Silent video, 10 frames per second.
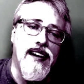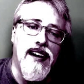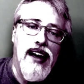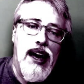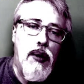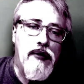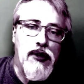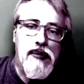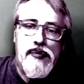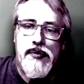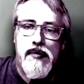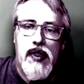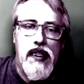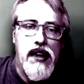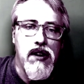However,
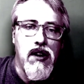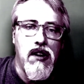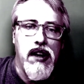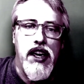there are a